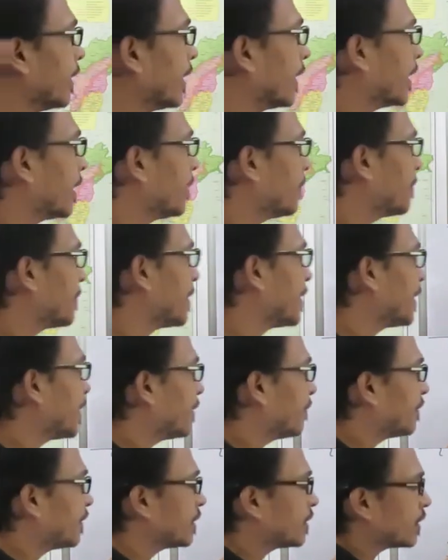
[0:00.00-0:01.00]
again
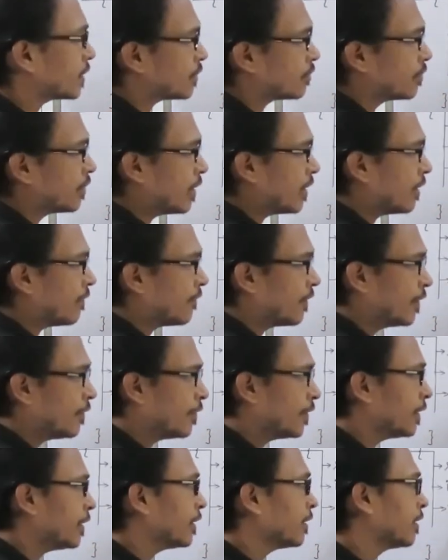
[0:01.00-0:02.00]
printf instruction will
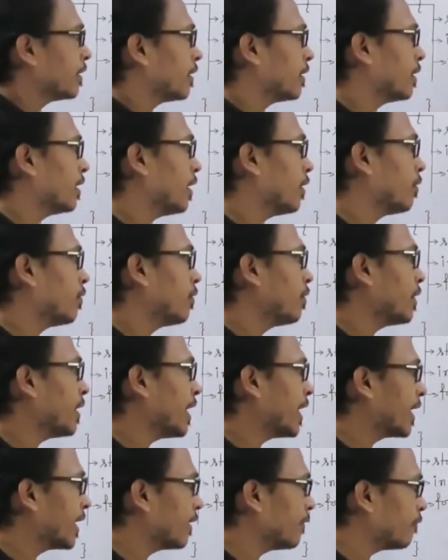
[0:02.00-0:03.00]
evaluate. Now
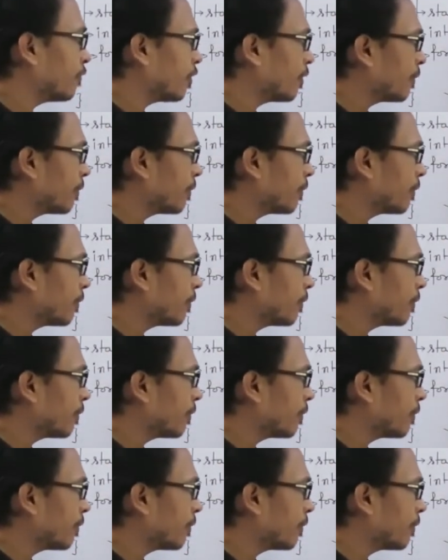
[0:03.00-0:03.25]
again for